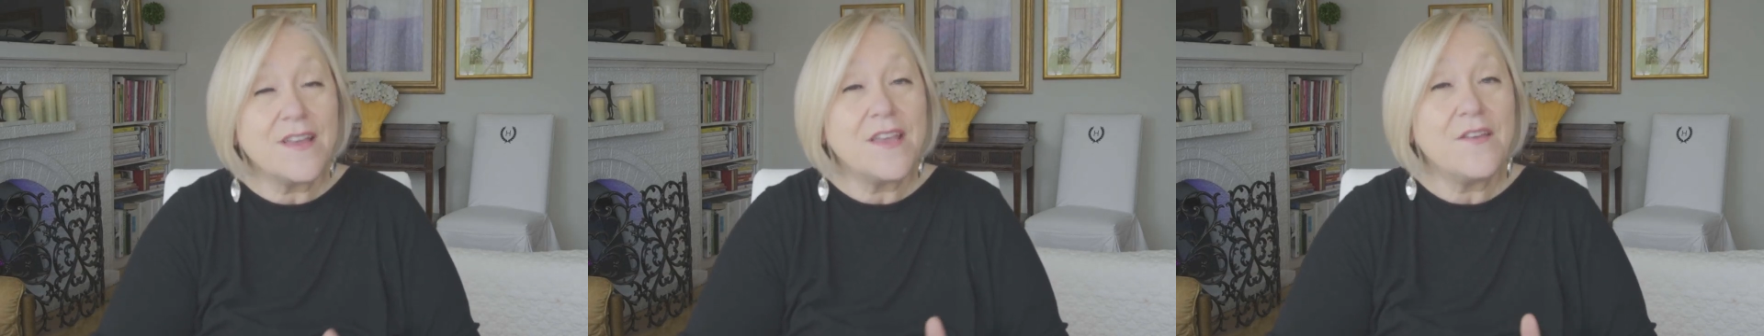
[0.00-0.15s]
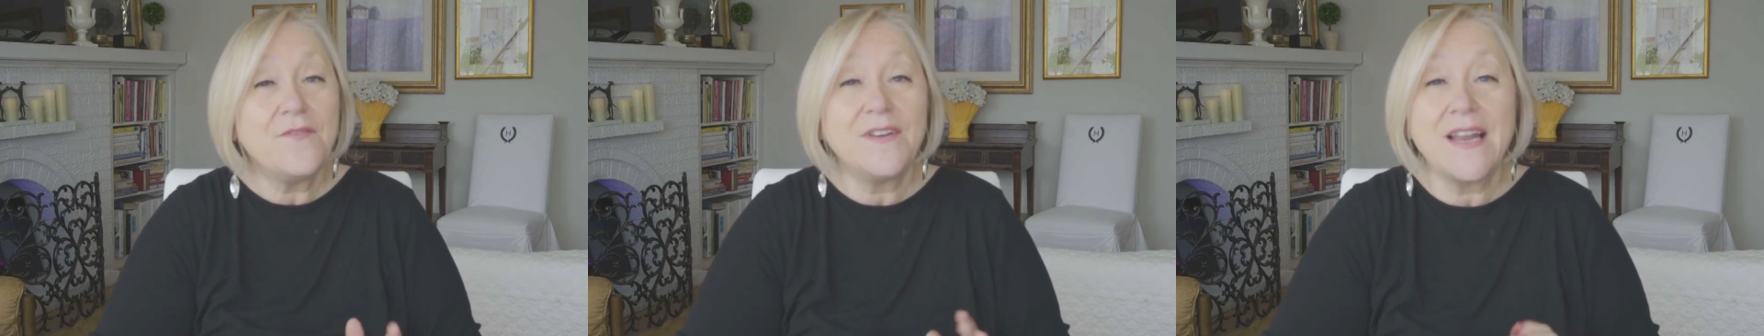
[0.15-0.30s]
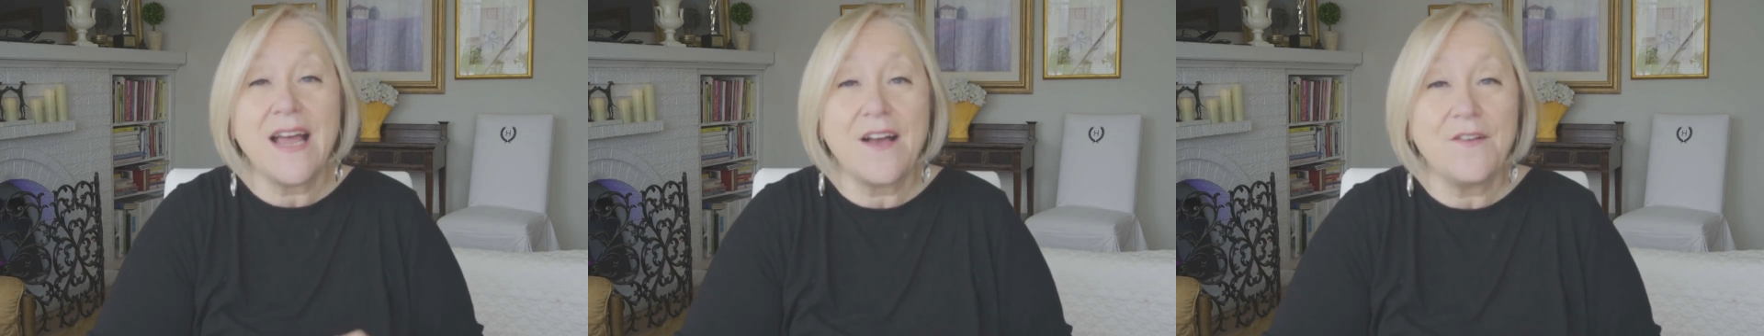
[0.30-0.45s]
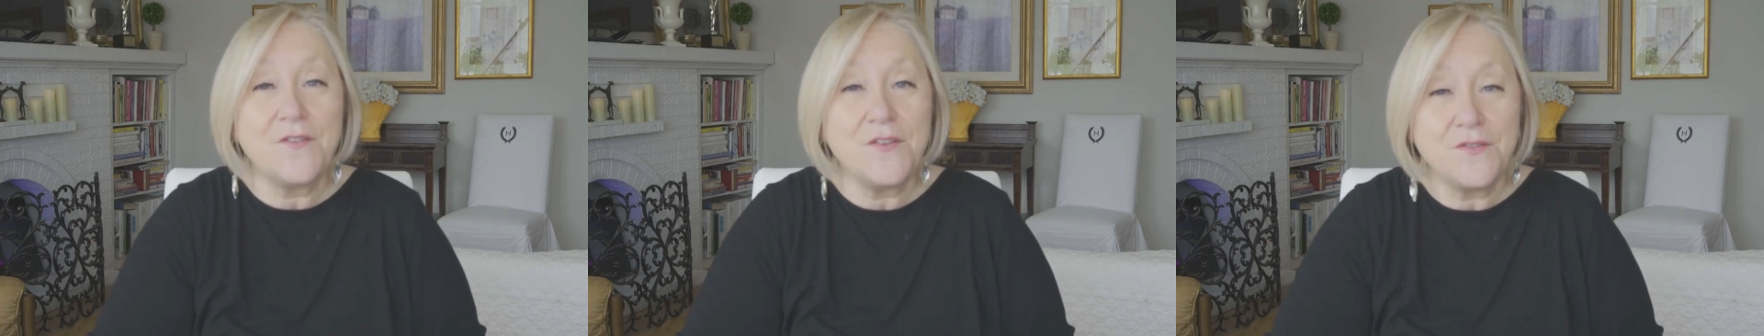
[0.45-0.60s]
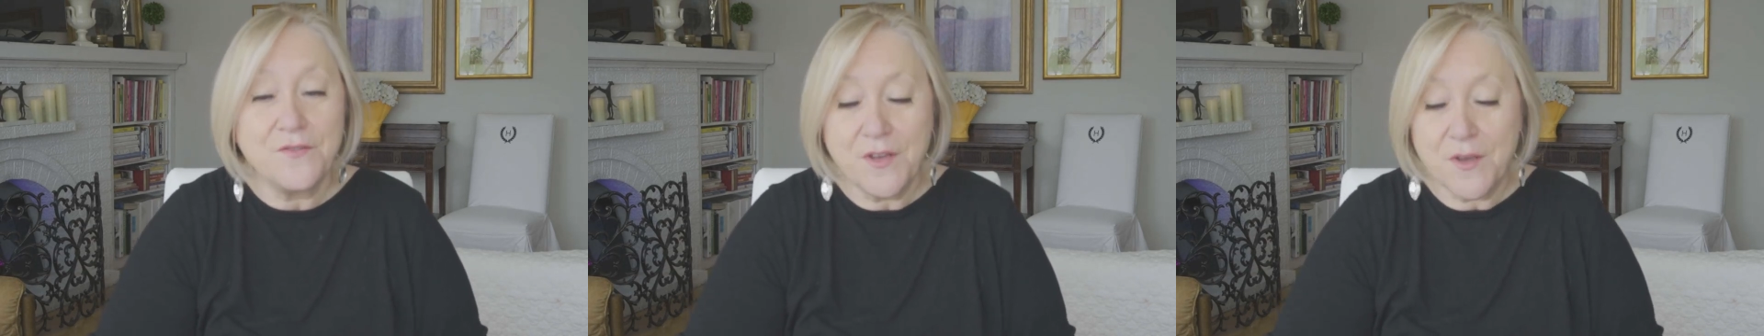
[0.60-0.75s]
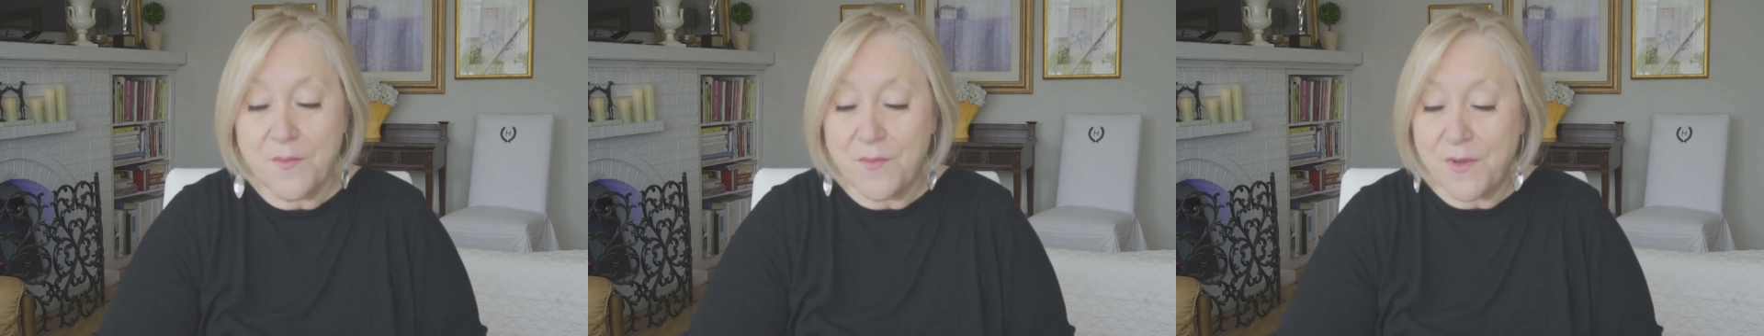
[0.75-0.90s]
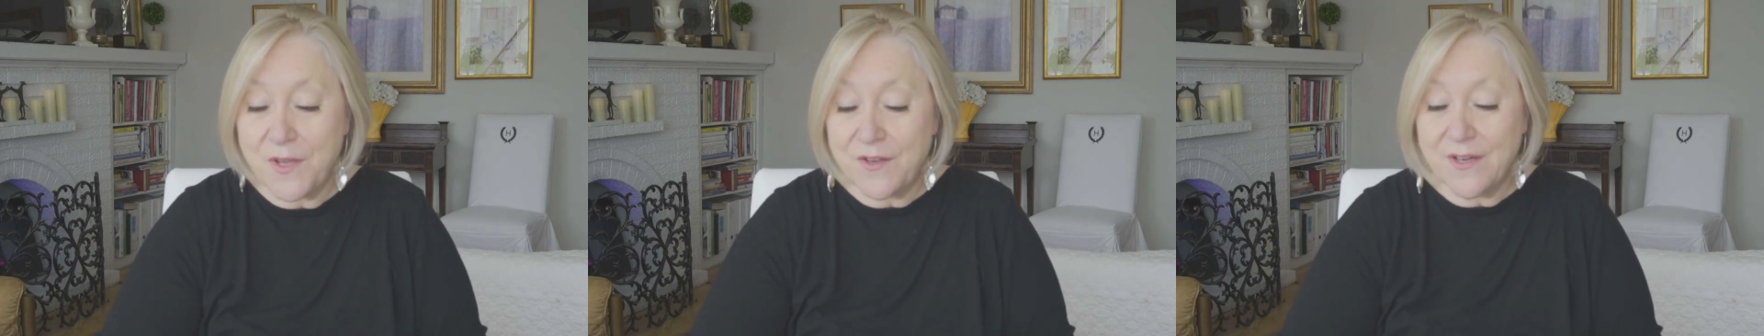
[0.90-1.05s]
even how you
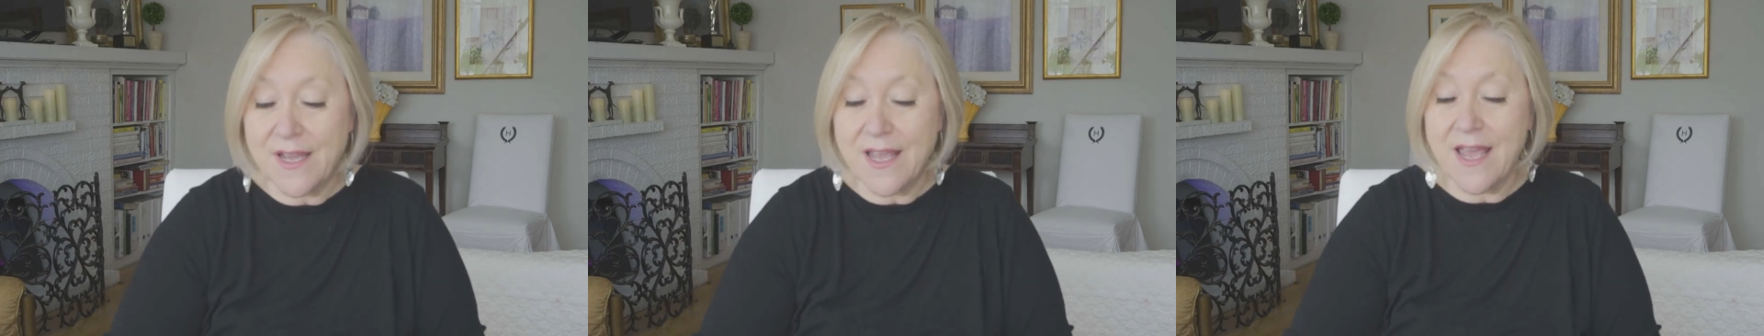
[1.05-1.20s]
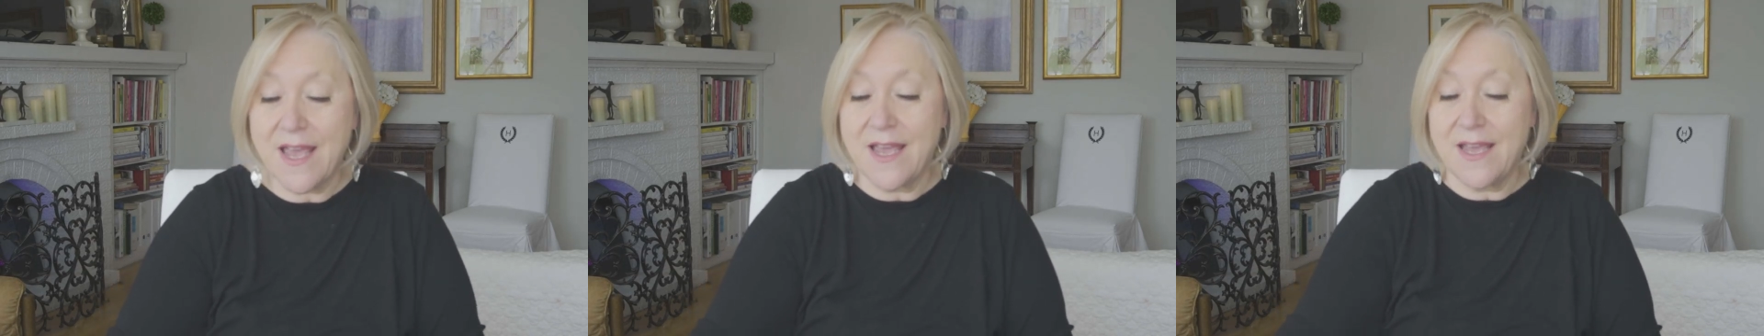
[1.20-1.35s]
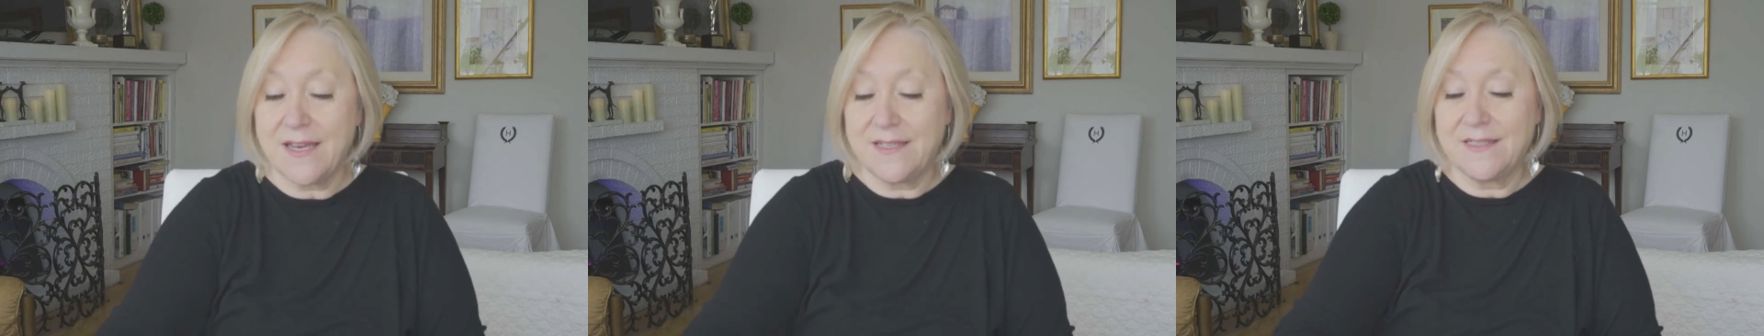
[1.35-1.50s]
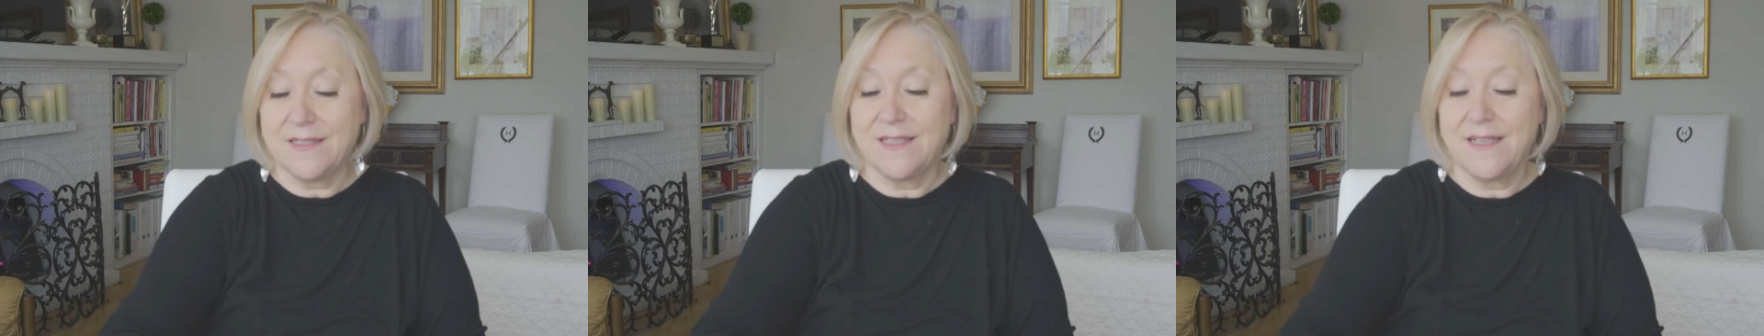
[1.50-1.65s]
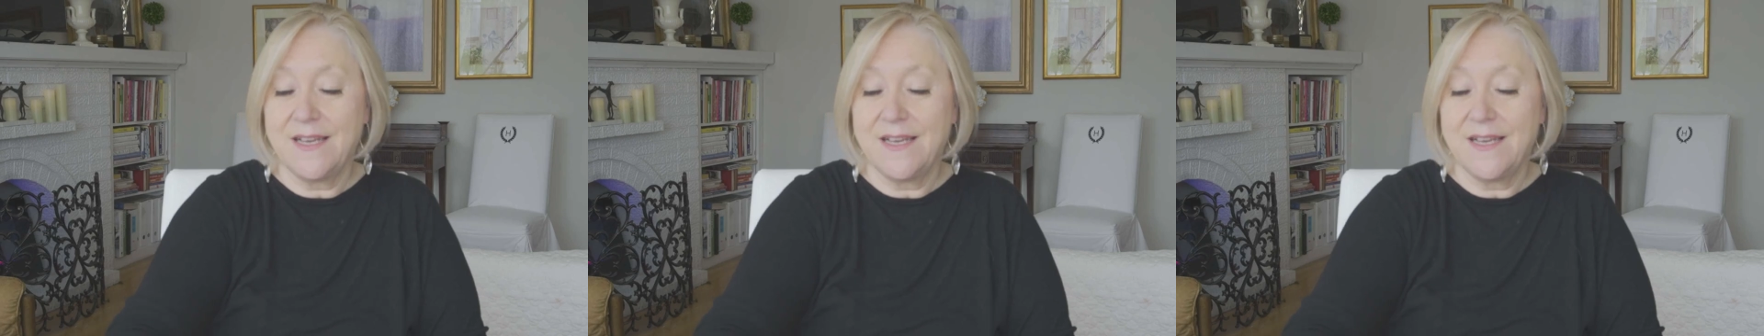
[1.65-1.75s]
communicate.